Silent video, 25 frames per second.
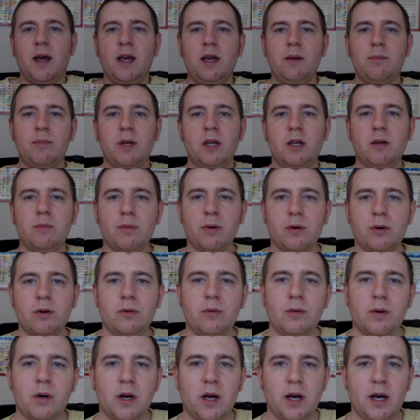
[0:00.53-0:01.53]
Hey
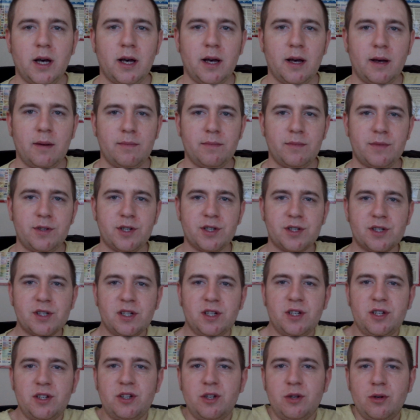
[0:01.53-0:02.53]
people, um, just
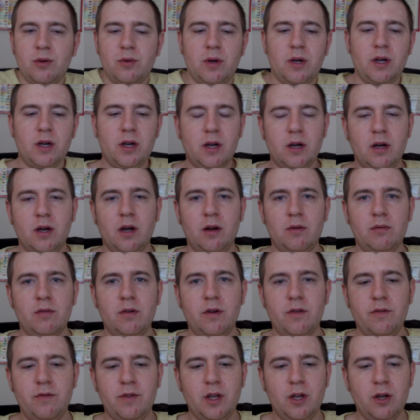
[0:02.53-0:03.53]
going to do a, a,
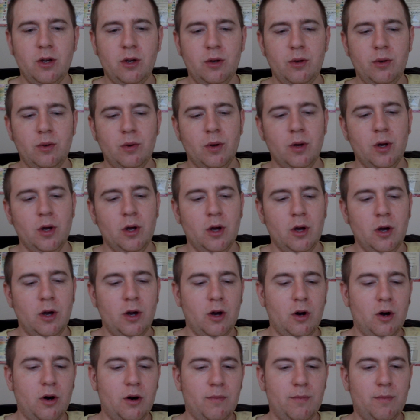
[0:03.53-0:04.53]
review
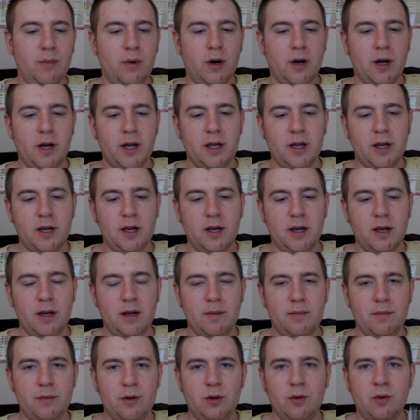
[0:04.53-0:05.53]
on my
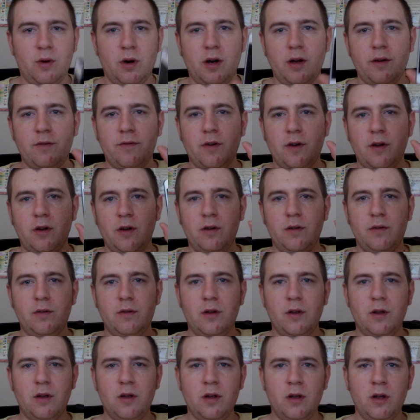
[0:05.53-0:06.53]
um, new iPhone
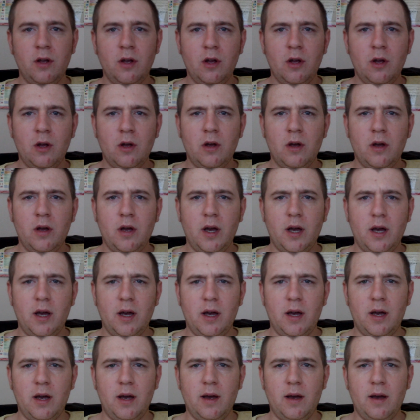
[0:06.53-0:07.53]

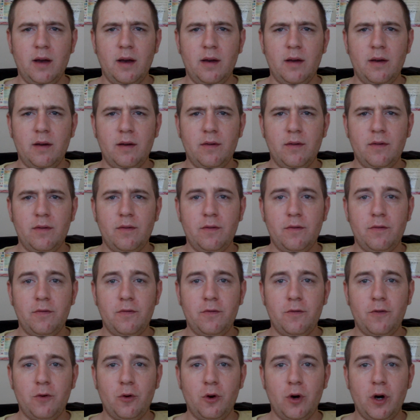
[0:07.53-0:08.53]
uh,
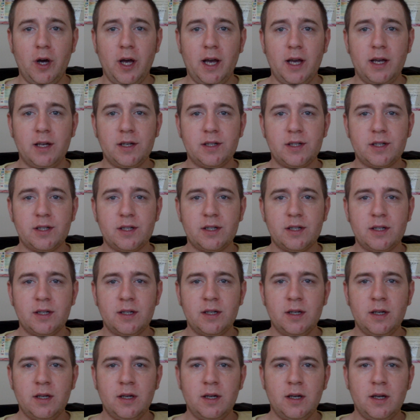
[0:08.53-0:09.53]
4S.
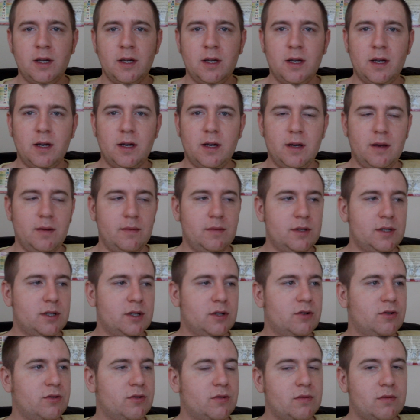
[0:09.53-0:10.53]
Um, it's
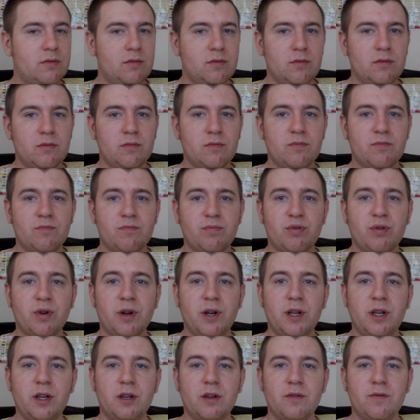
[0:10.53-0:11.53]
a
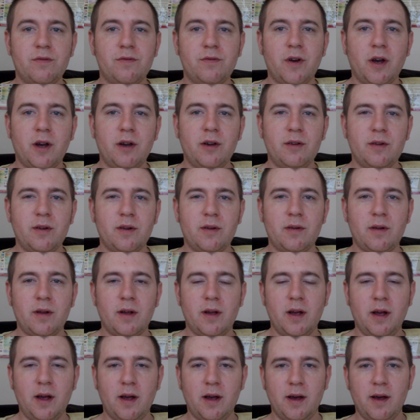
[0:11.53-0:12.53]
pretty good phone.
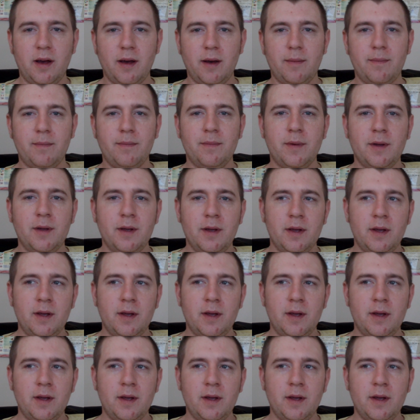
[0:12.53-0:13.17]
Um,